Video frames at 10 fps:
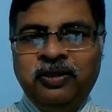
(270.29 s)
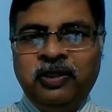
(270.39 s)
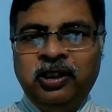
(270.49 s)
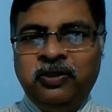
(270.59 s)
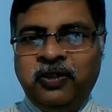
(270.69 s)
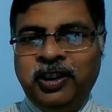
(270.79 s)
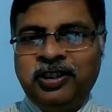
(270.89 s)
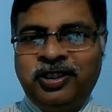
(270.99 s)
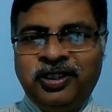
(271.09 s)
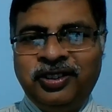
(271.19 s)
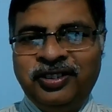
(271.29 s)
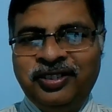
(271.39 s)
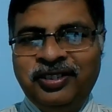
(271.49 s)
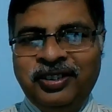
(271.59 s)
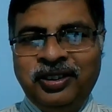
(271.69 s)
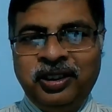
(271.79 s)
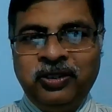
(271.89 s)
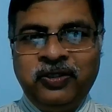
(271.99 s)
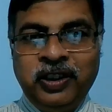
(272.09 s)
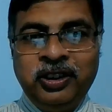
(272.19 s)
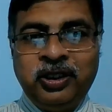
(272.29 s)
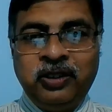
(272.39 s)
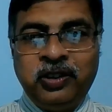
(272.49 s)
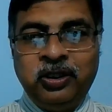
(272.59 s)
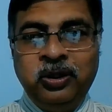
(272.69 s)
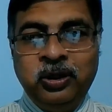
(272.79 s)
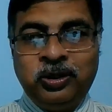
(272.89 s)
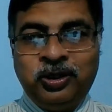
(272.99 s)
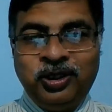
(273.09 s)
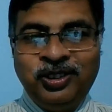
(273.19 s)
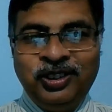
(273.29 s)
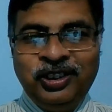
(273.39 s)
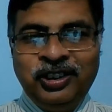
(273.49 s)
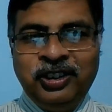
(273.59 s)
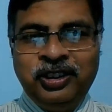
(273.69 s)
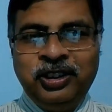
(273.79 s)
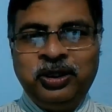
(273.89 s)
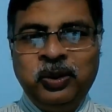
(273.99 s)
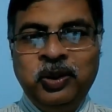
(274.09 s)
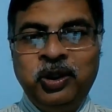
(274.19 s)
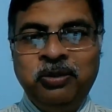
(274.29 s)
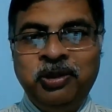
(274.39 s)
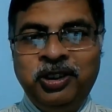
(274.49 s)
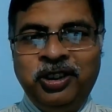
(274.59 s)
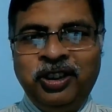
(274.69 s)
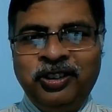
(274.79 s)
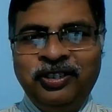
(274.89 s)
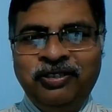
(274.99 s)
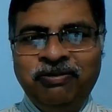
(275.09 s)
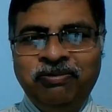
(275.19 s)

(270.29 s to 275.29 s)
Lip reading: One face, the face of a ghost, is going to be drawn.